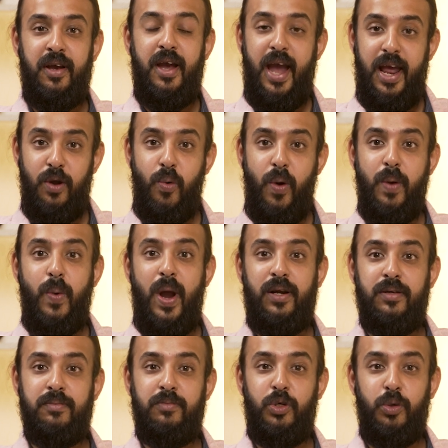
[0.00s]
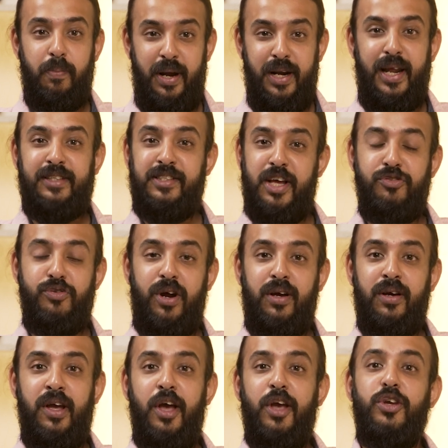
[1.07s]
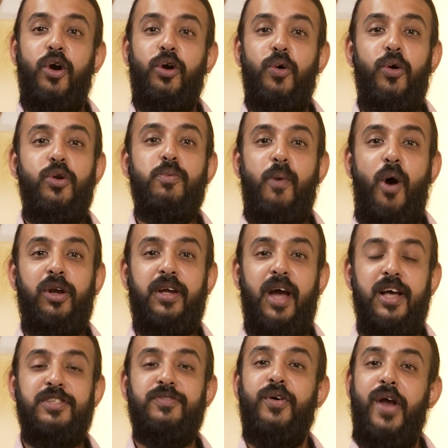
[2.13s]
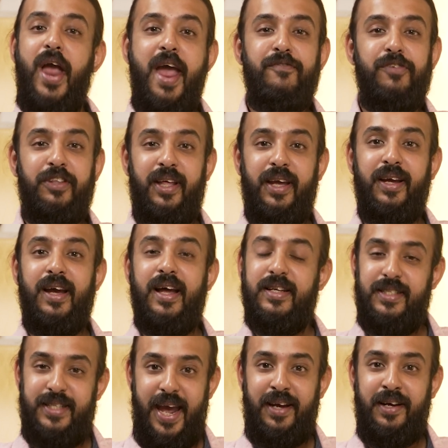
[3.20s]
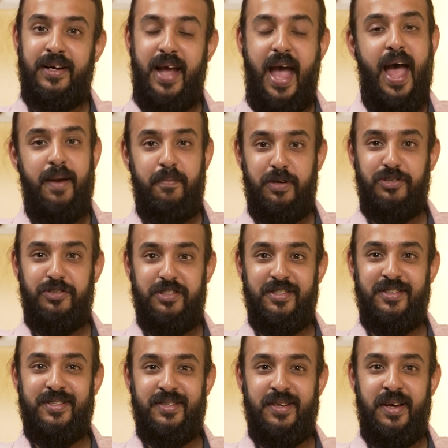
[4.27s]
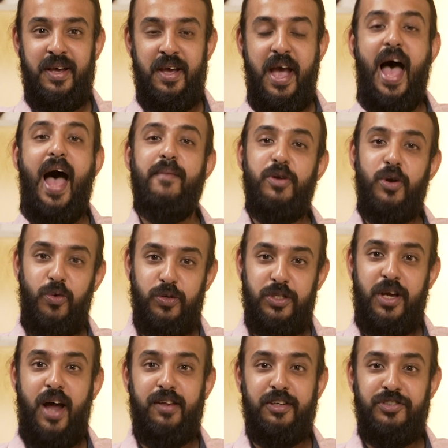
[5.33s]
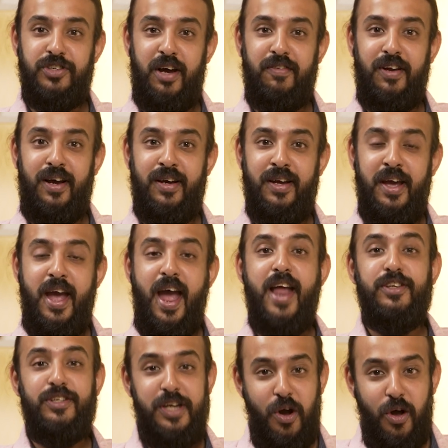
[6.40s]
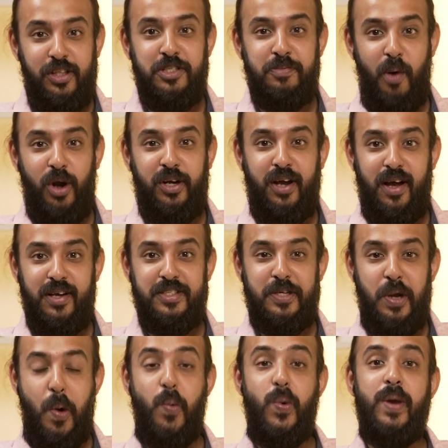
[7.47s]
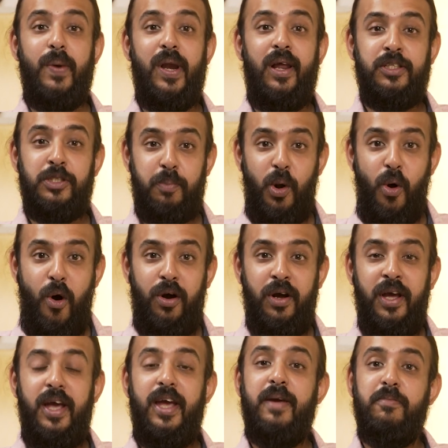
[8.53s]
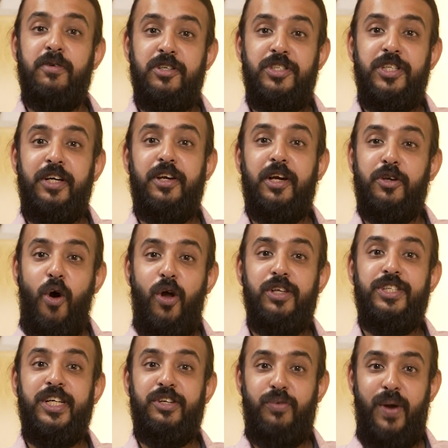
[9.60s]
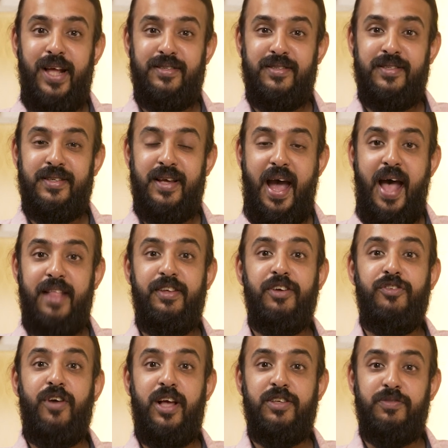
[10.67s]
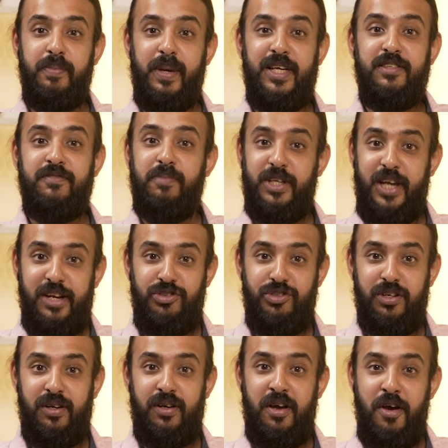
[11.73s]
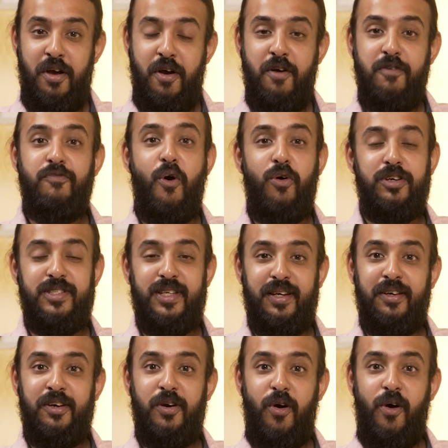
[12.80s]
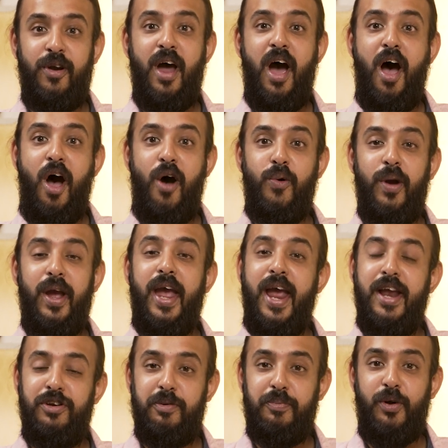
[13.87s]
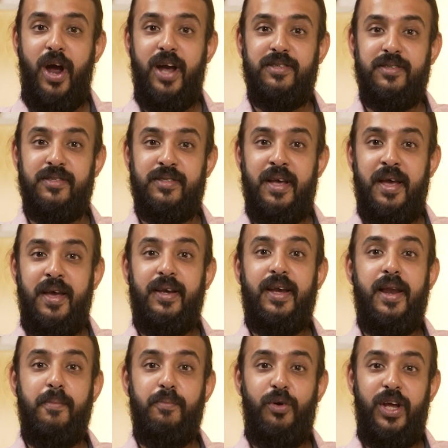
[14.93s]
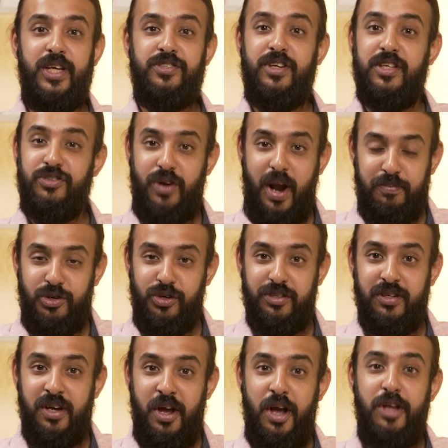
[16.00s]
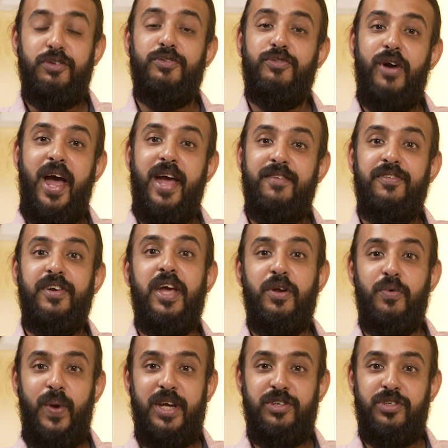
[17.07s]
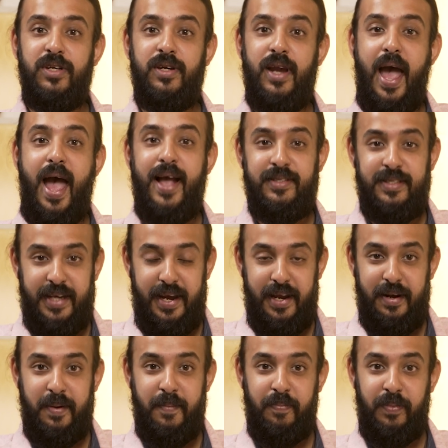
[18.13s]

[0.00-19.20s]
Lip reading: Hello and welcome to Mint Techcetra, your go-to podcast for everything tech and business. I'm your host Karthik Chawla, and today on this podcast, we will explore emerging technology trends and their transformative potential, focusing on how enterprises can embrace disruption to drive innovation at scale.